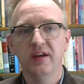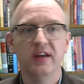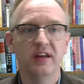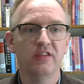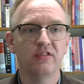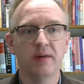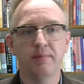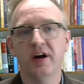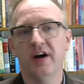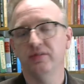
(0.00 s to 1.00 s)
it is
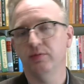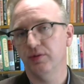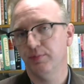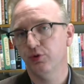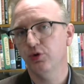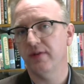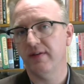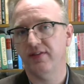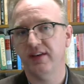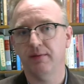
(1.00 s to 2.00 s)
not possible to prove
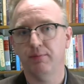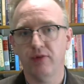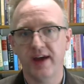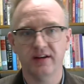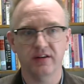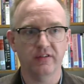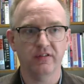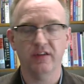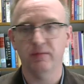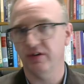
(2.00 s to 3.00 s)
everything in
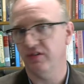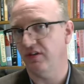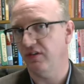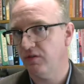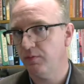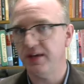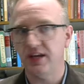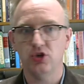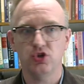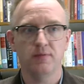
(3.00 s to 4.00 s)
practice as much as in
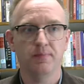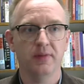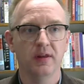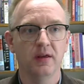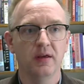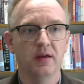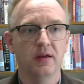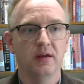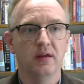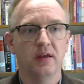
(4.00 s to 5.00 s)
speech.
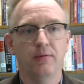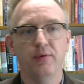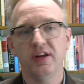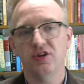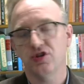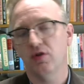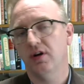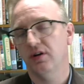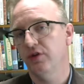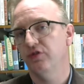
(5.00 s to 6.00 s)
If we can show a
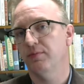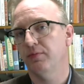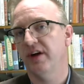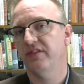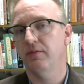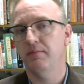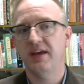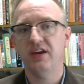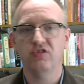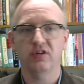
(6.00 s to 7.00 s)
close
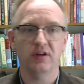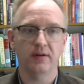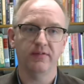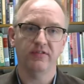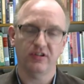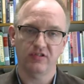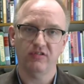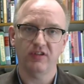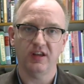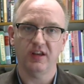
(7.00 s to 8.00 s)
approximation of such a
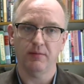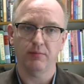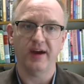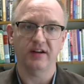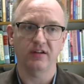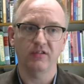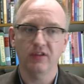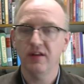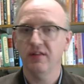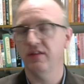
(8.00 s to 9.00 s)
city in practice,
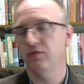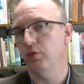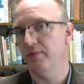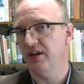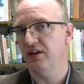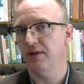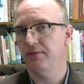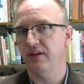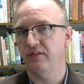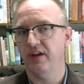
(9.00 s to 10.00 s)
this will be
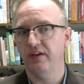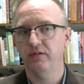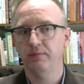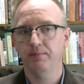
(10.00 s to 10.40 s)
enough, he says.